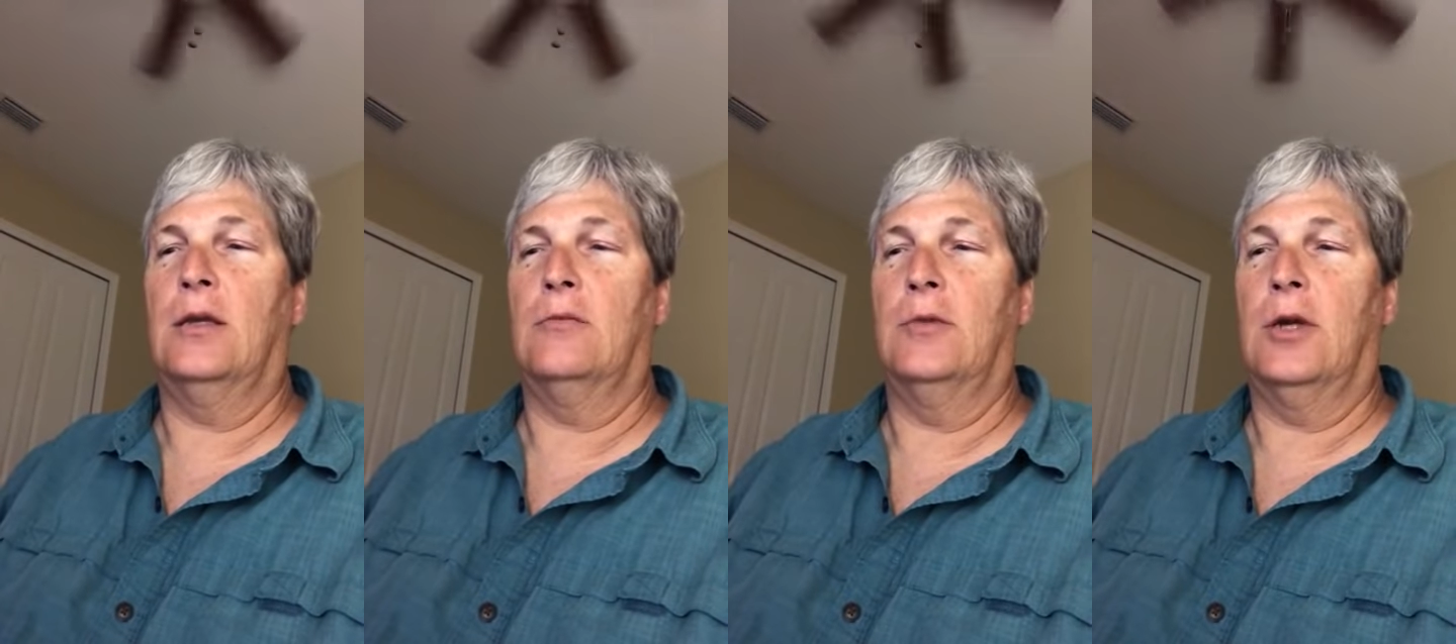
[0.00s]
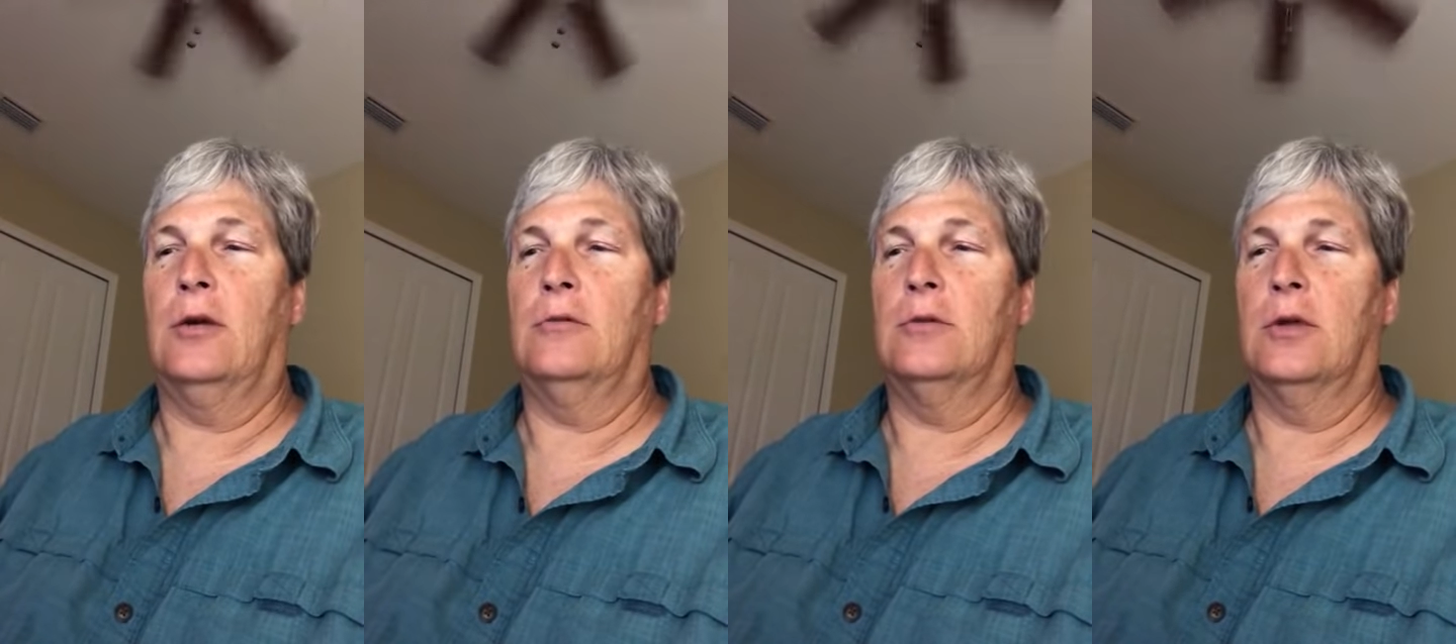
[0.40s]

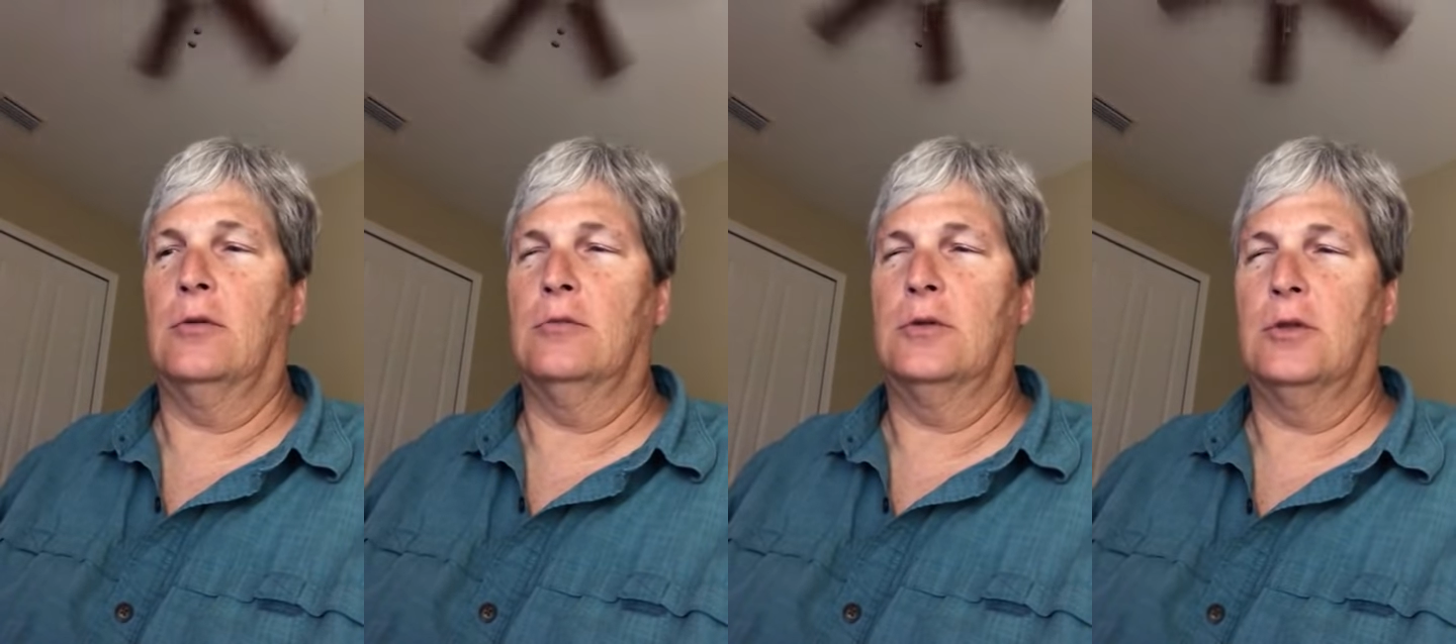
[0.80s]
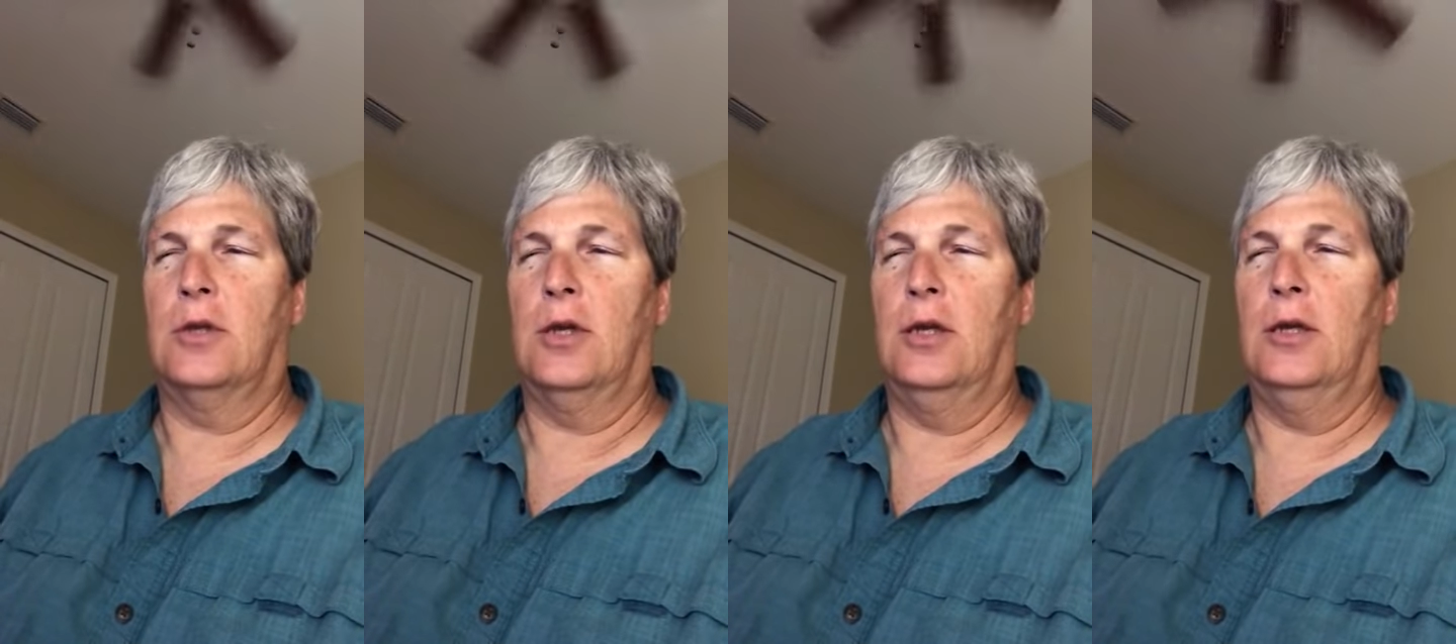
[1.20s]
I
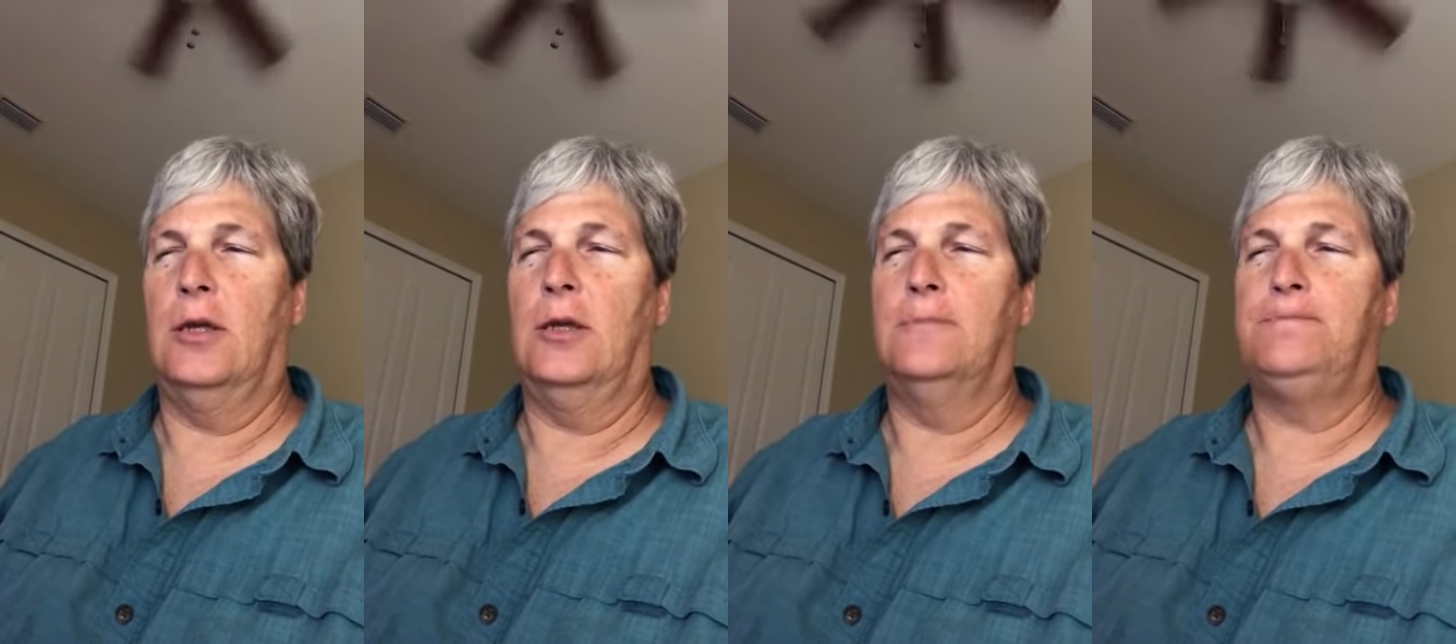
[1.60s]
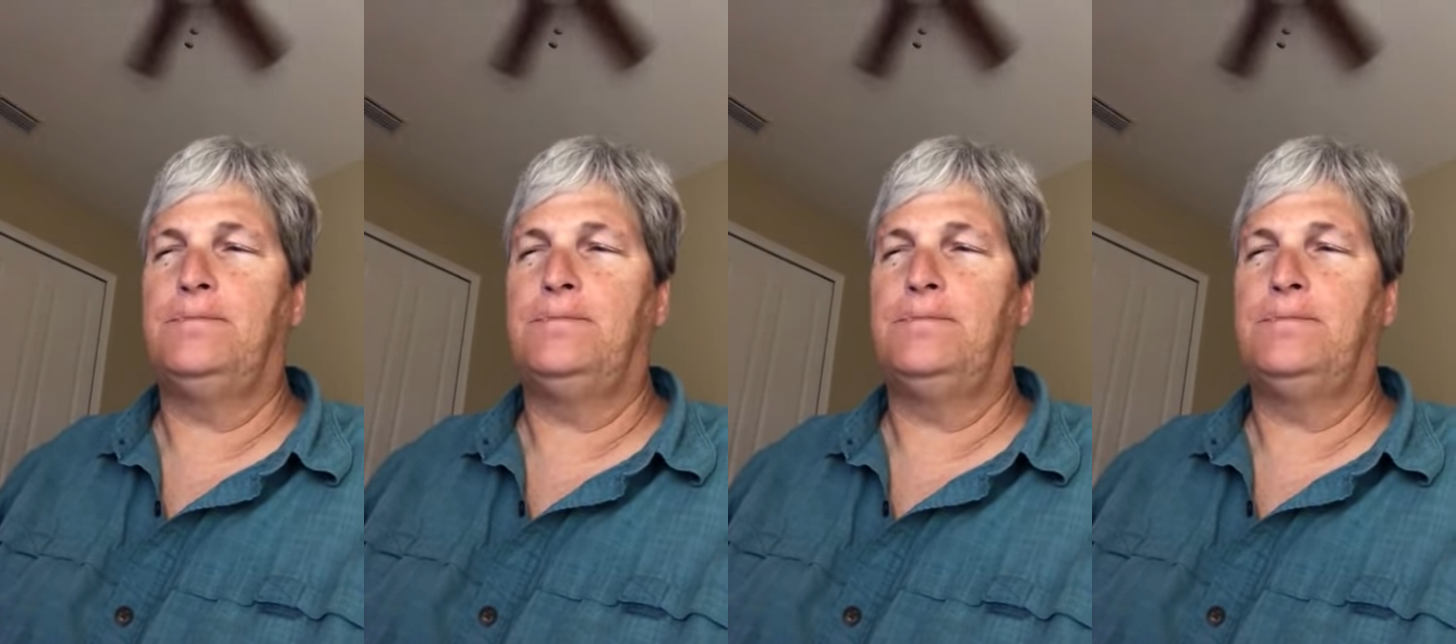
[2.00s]
took a